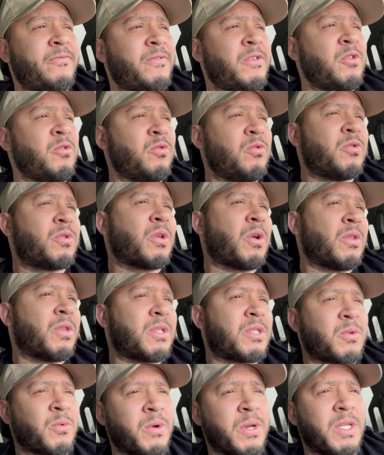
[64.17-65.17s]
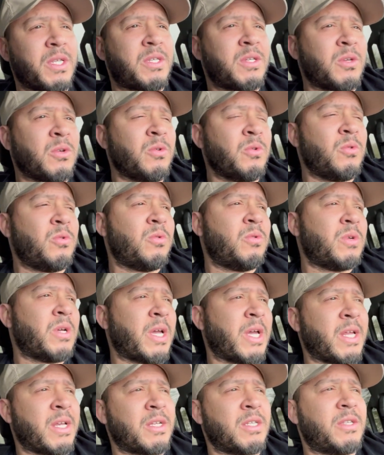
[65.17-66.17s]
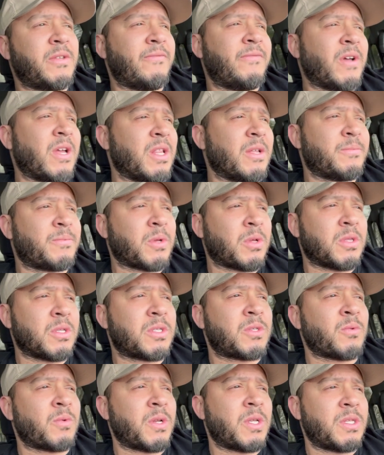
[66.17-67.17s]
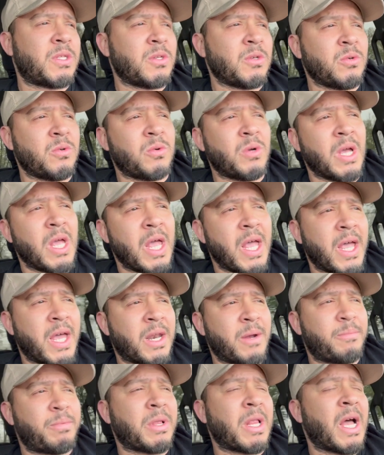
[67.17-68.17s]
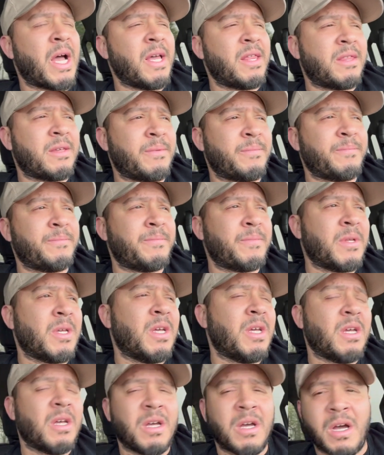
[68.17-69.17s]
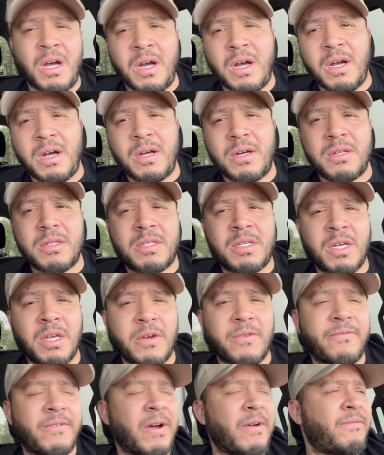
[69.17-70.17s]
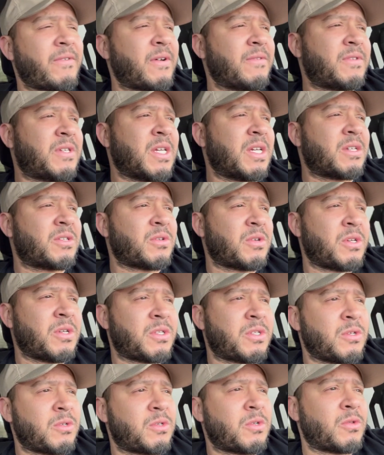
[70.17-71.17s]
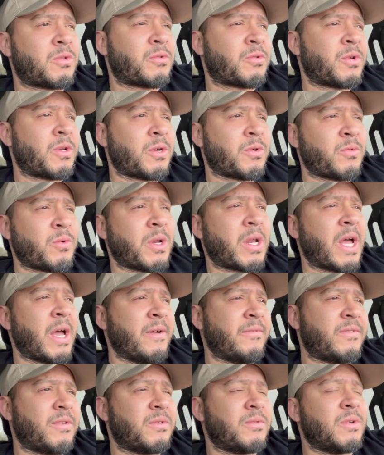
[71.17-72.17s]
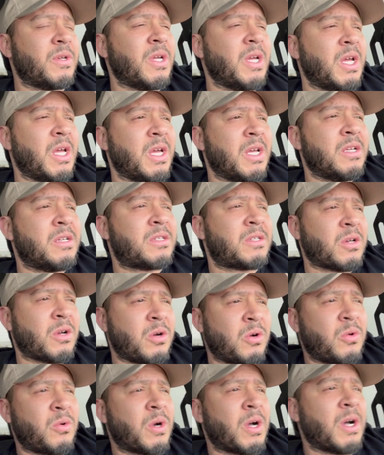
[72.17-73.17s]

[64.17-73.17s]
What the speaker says: used on the 22 and developed on the 22 and apply them to your 5.56 or your 2.23 or what have you. So